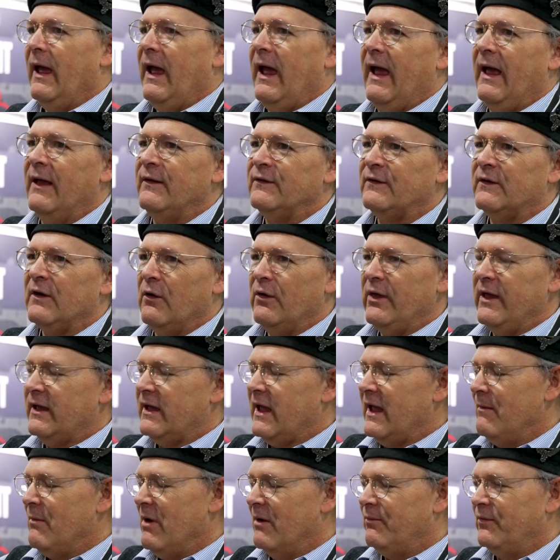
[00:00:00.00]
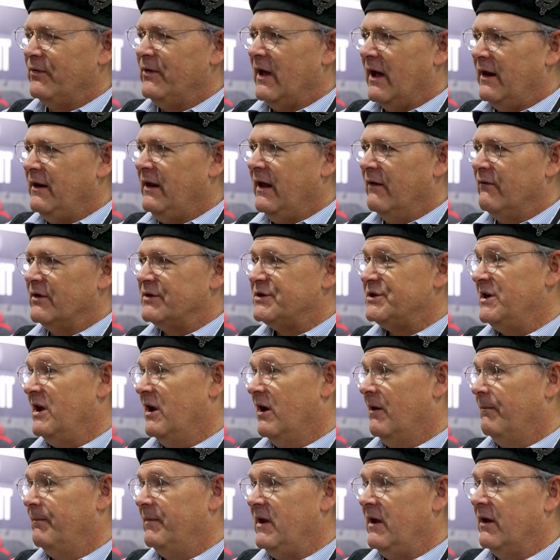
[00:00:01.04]
And so they came up with the idea of a
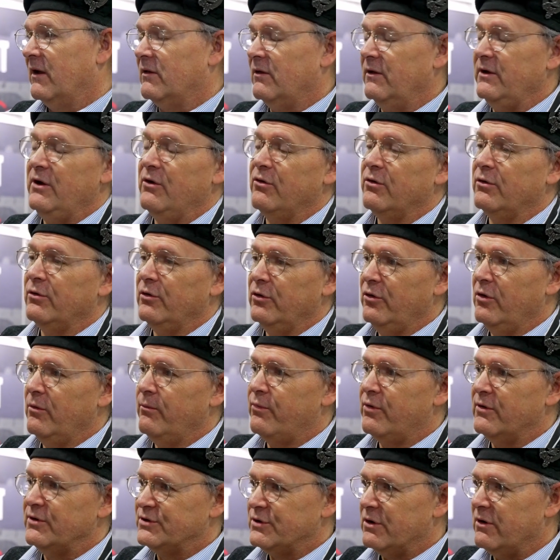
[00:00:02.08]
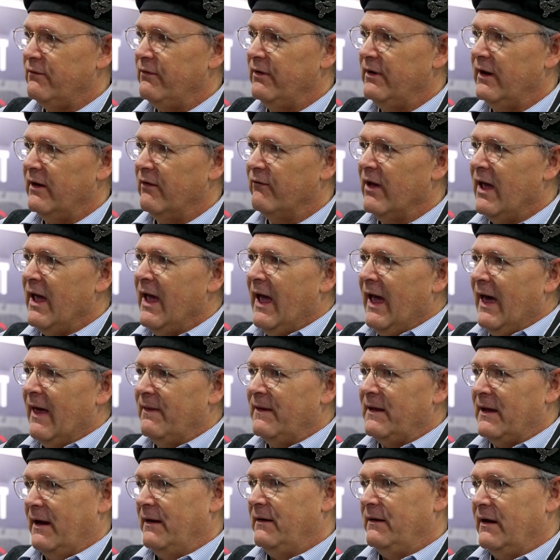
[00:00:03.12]
CLP, a cleaner lube preservative, and
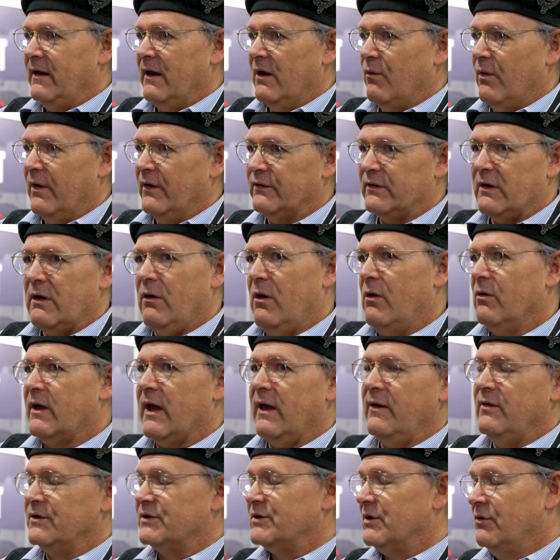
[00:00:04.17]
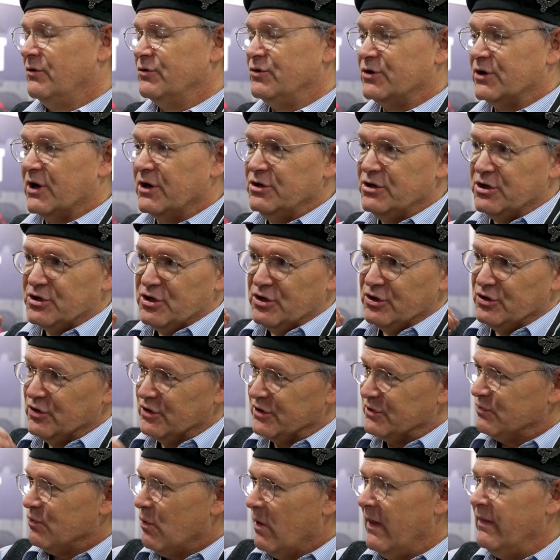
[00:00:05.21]
the idea was, the soldiers could just use
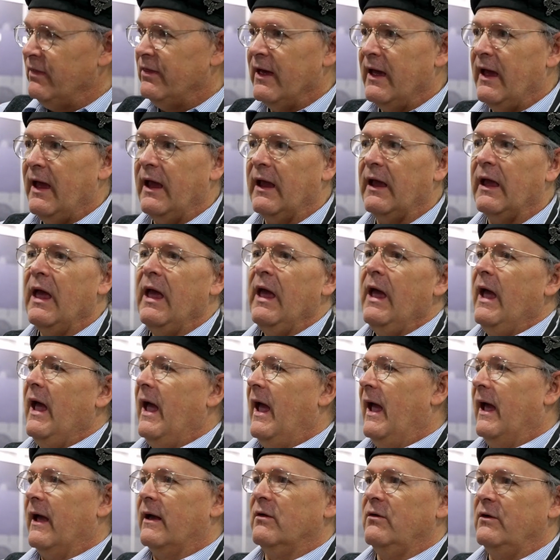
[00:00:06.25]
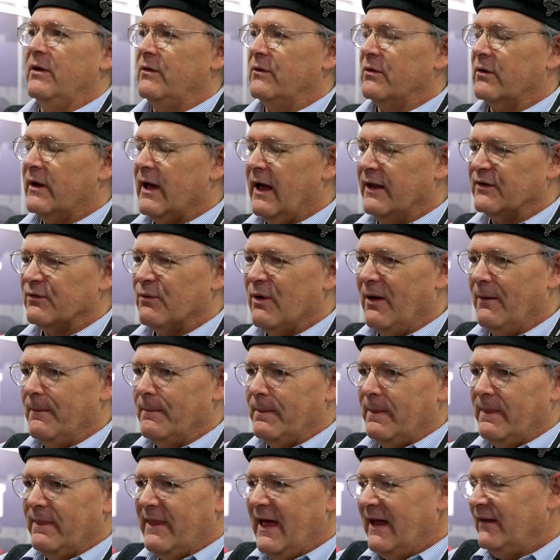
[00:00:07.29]
this one thing and clean their guns. Well,
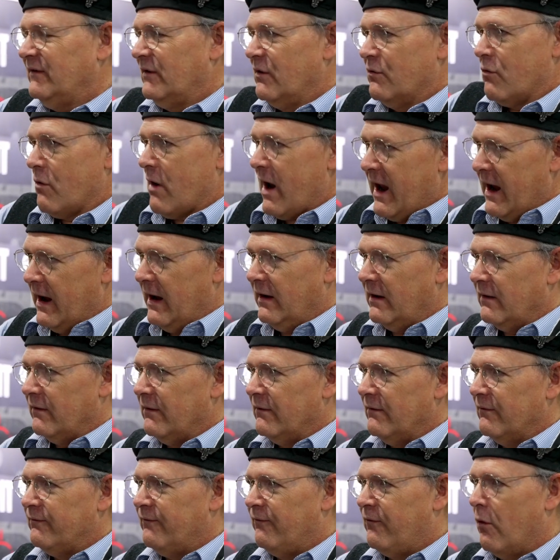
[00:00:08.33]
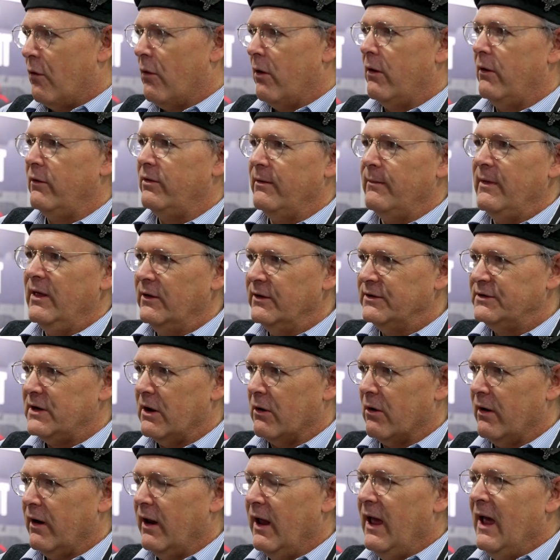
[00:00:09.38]
that's great for the
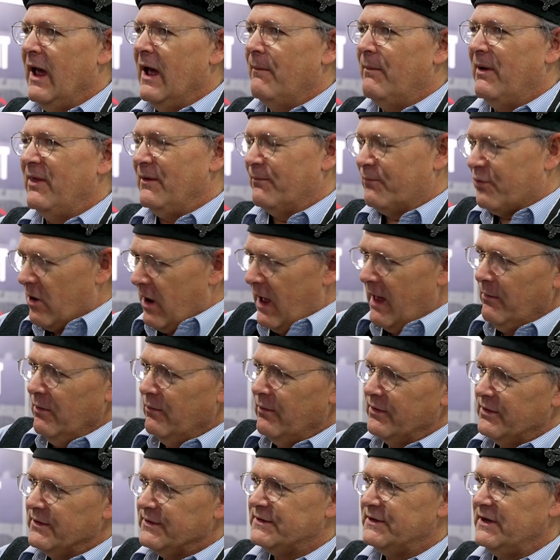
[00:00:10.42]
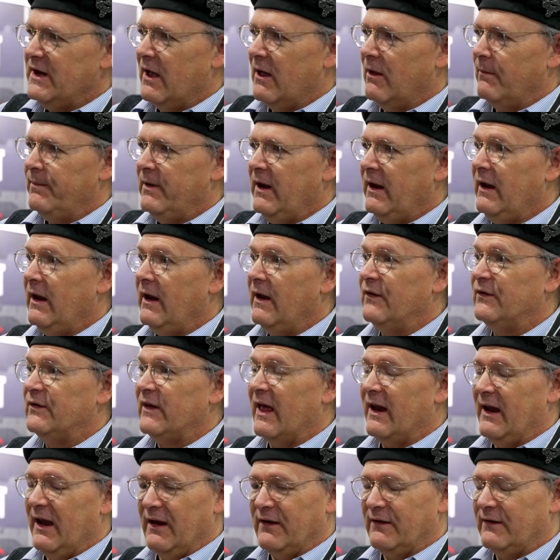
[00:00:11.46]
military. But the problem with the CLP is
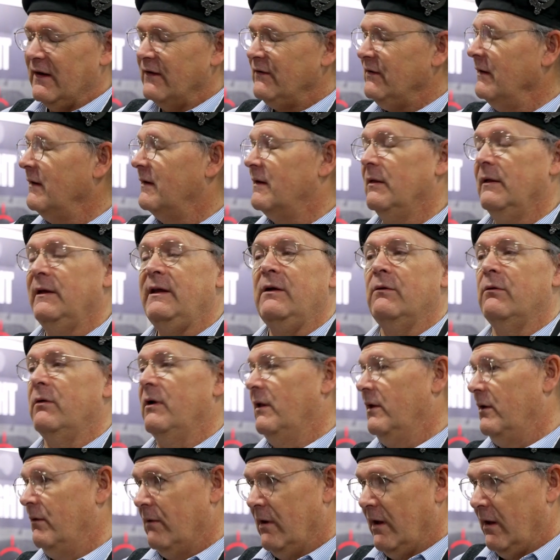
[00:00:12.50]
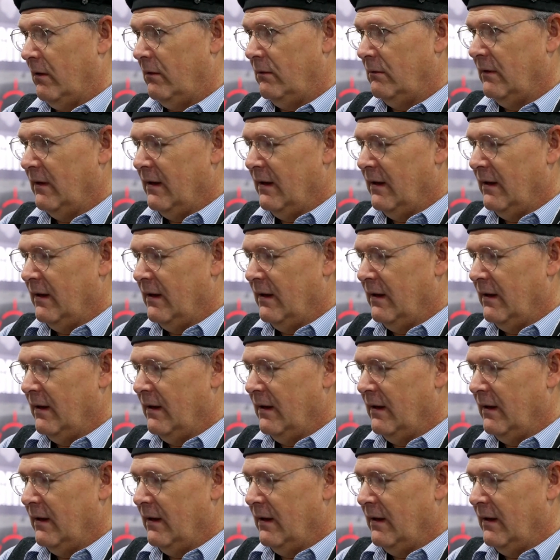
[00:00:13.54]
that it doesn't clean really well.